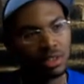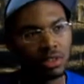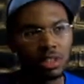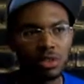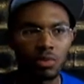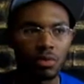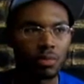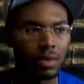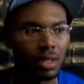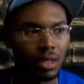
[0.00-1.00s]
to this group?
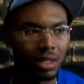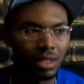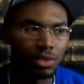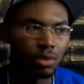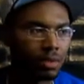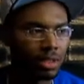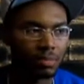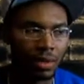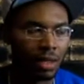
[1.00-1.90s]
And the truth is, man,